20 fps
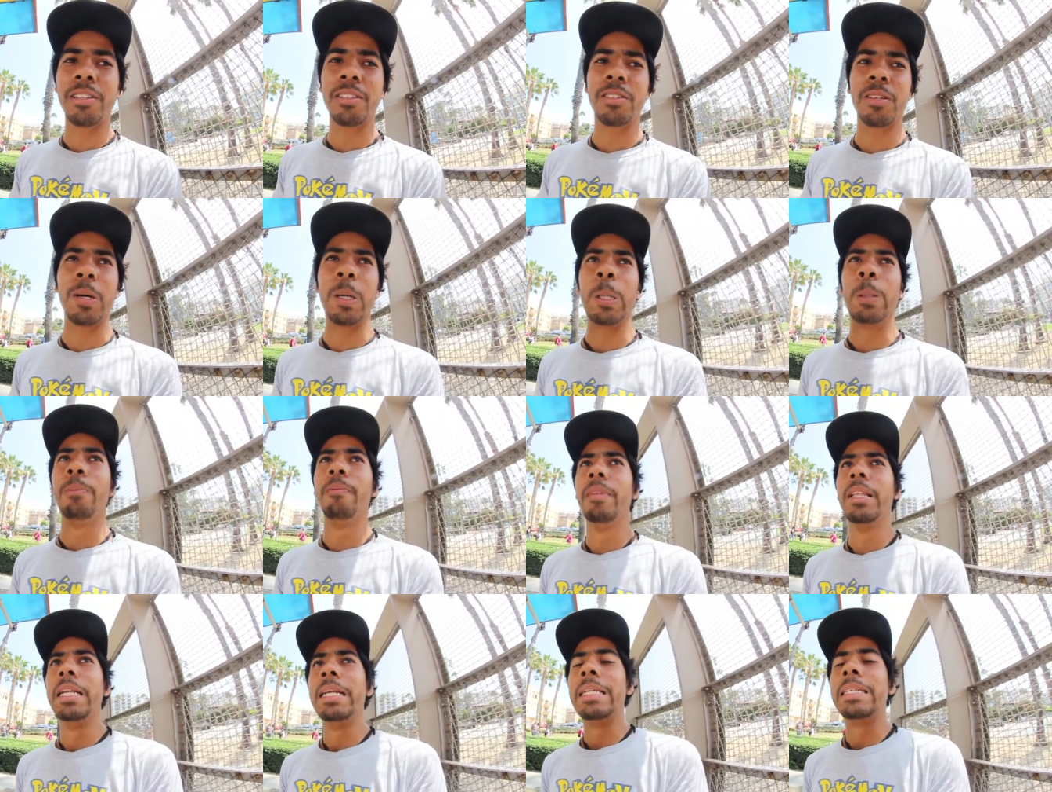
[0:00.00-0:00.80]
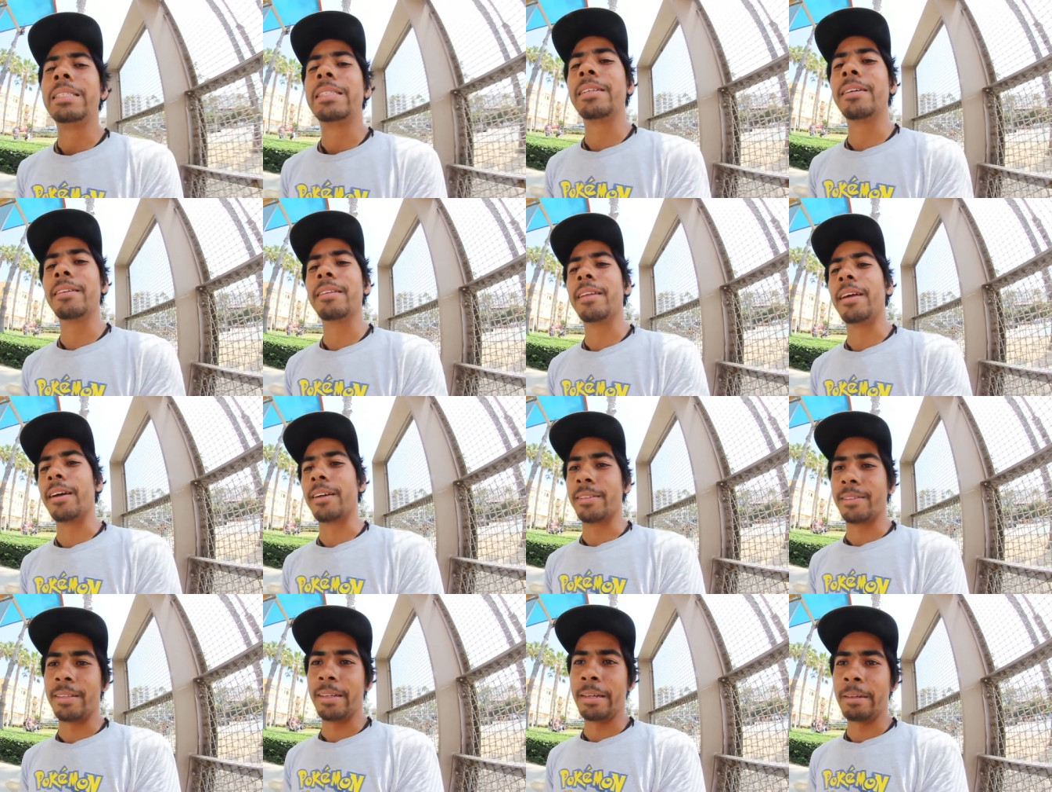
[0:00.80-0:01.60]
So till
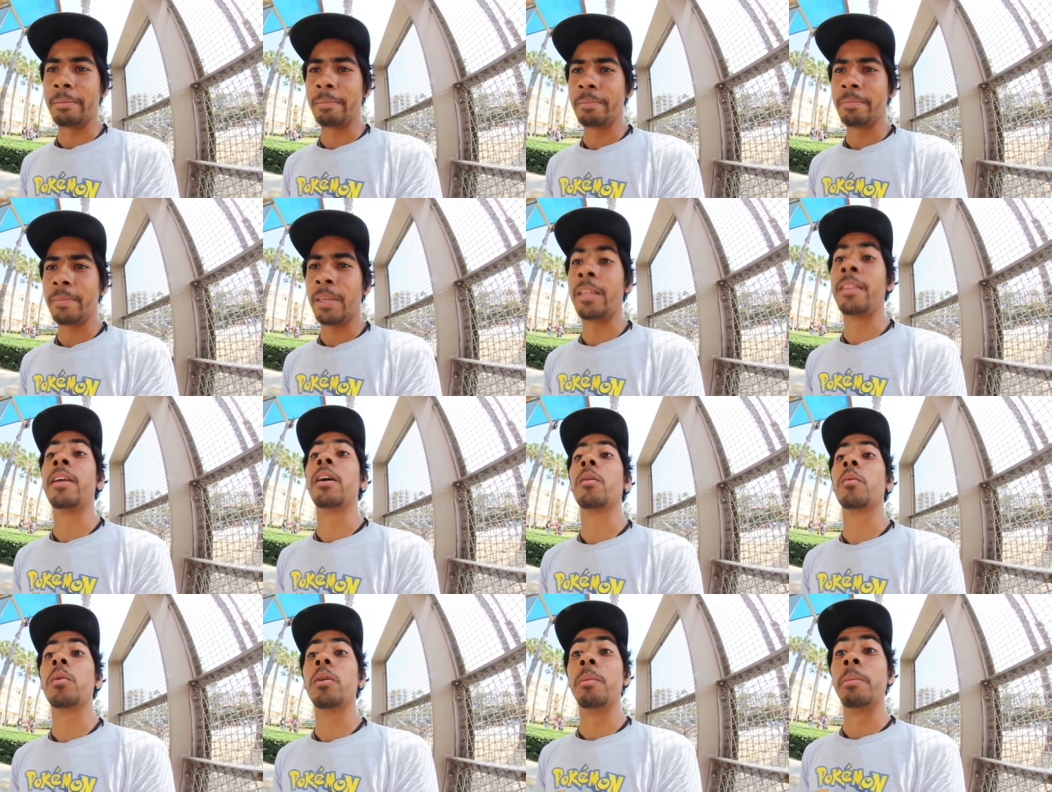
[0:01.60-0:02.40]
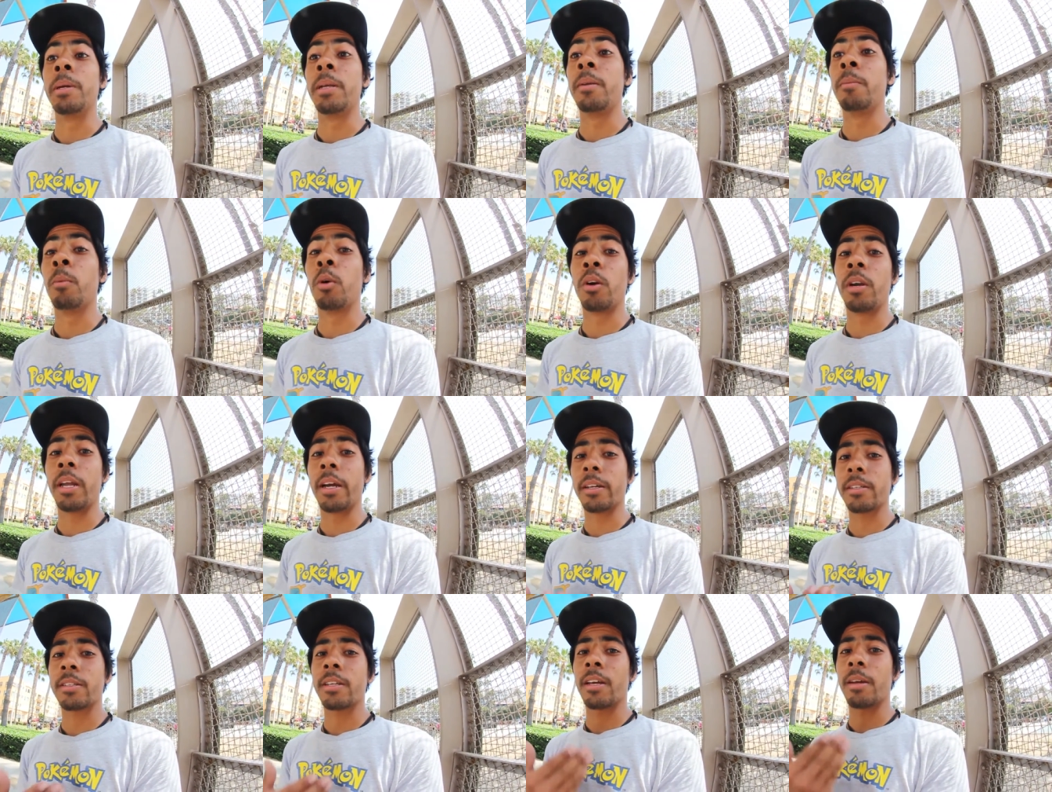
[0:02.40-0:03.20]
next time, and there will be more
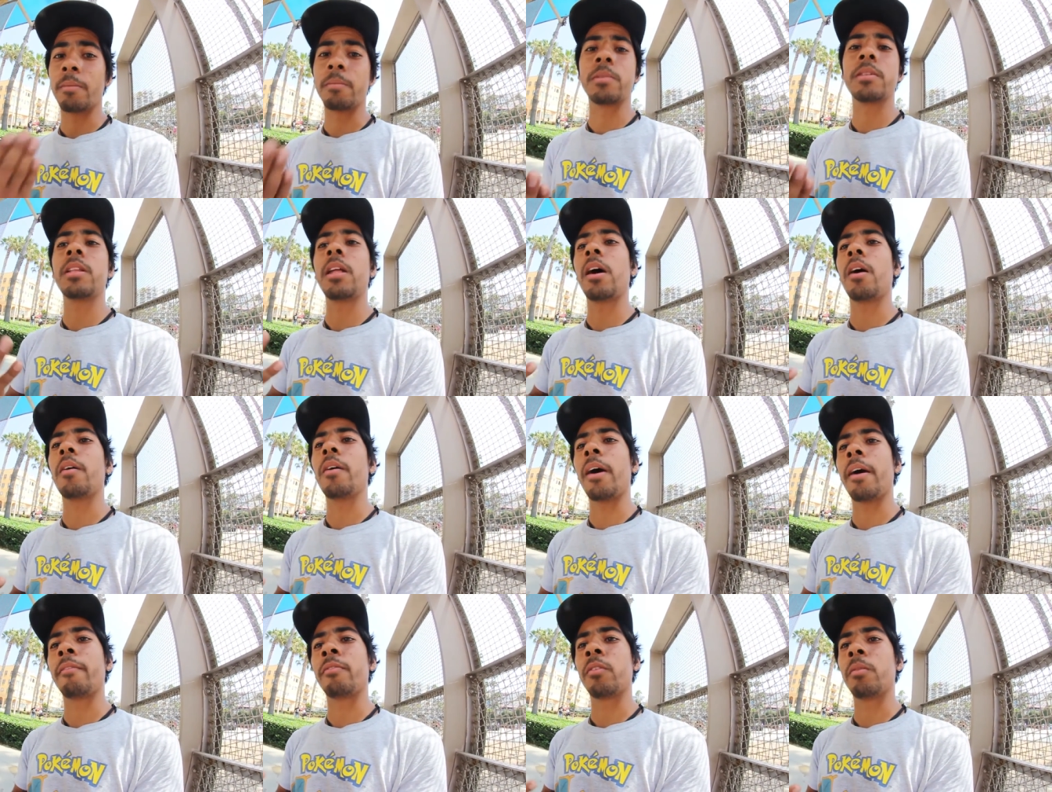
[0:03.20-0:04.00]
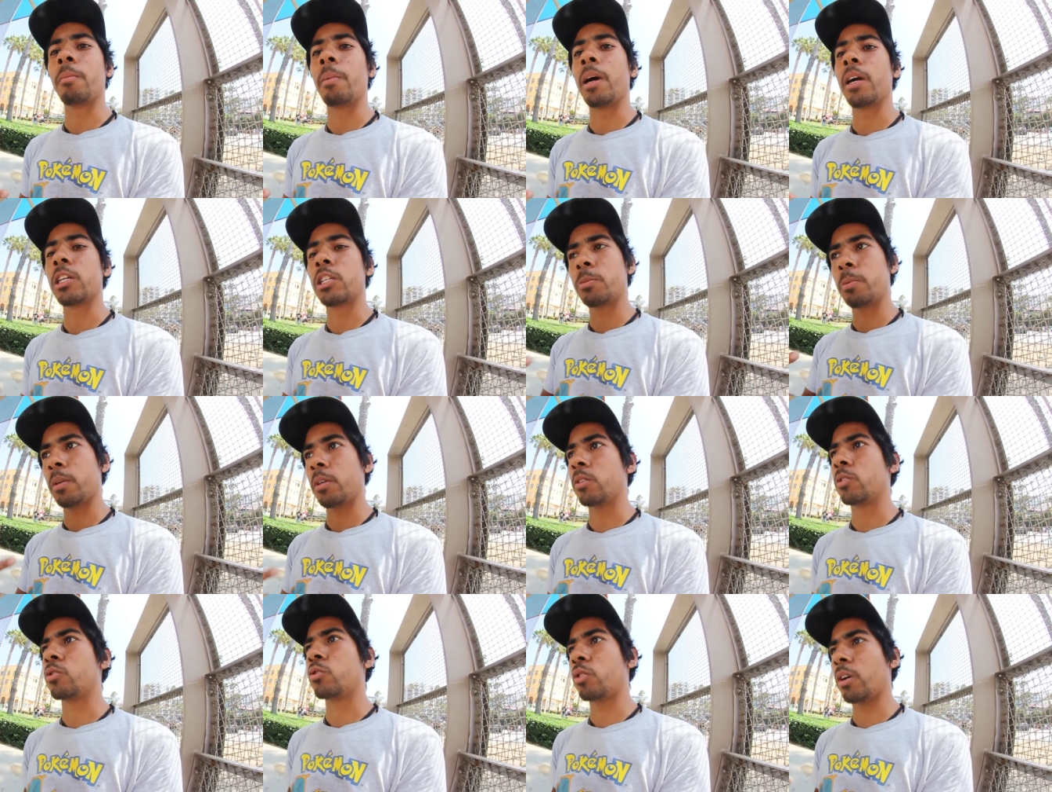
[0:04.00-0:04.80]
next times now after my
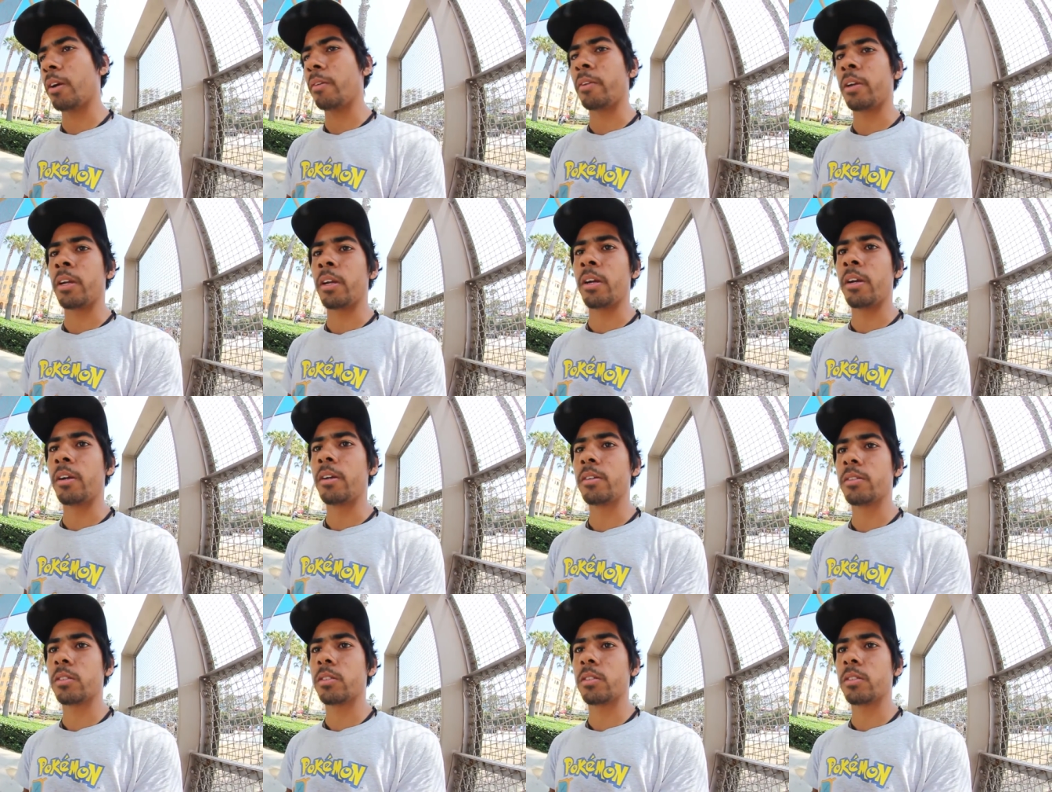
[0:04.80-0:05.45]
experience driving here.